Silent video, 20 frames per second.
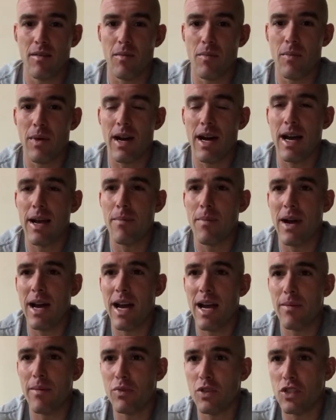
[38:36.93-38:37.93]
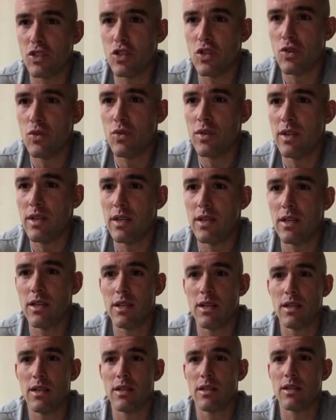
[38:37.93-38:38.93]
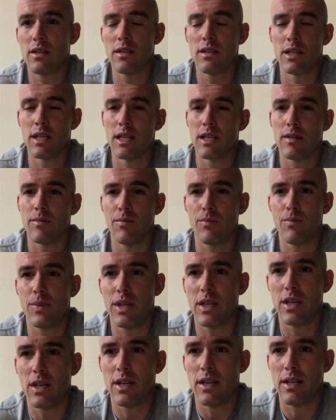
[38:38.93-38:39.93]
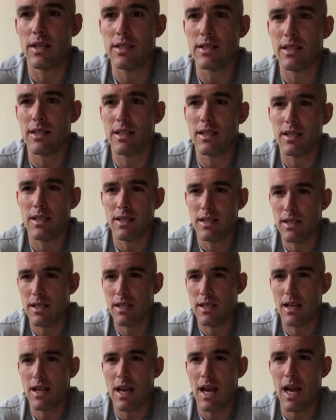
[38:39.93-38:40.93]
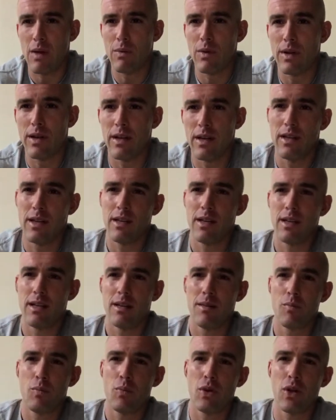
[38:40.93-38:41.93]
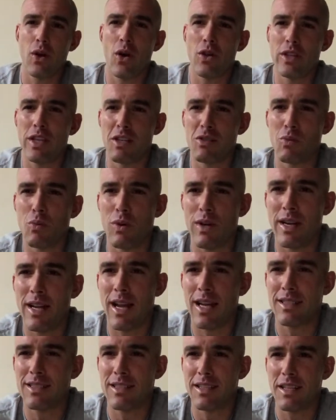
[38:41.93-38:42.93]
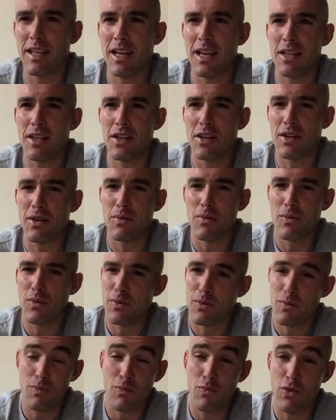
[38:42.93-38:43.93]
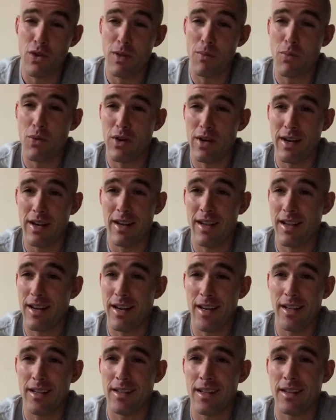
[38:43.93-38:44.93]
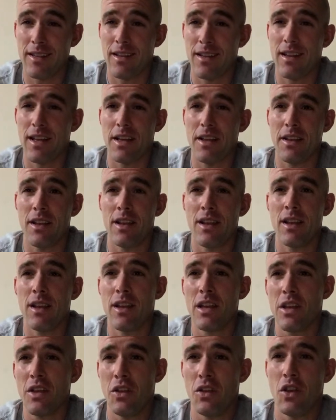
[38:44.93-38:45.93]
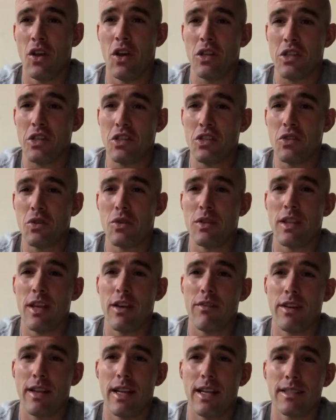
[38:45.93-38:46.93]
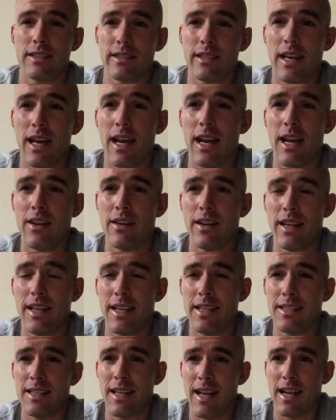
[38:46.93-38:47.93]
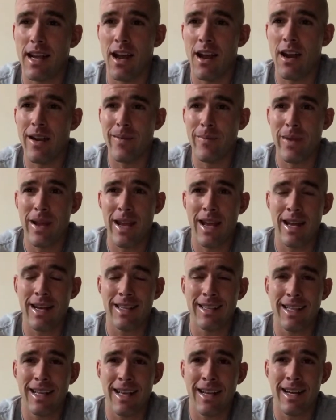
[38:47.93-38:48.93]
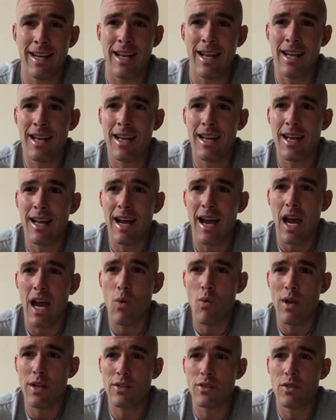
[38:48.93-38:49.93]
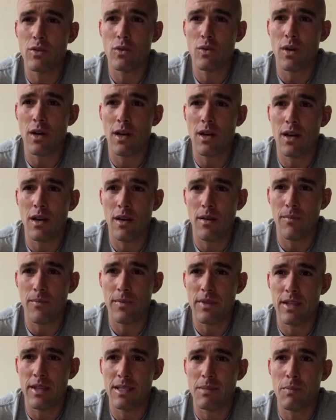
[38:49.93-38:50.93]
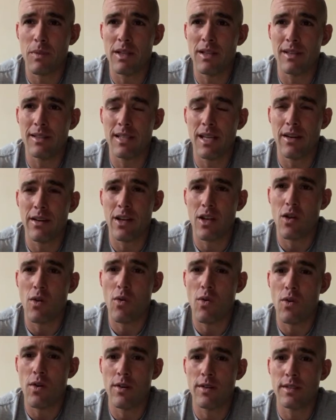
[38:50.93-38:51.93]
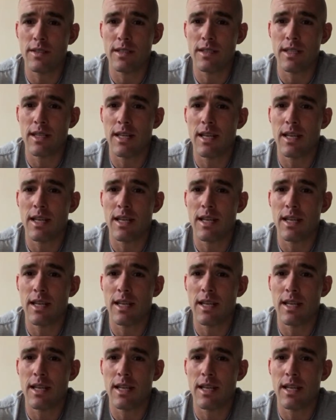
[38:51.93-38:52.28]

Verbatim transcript: by my platoon because I would put all these workouts together and we really put it in. And, he, and, they're like, yo, this dude never gets tired. He's like Iron Man. And then I went to uh, this military course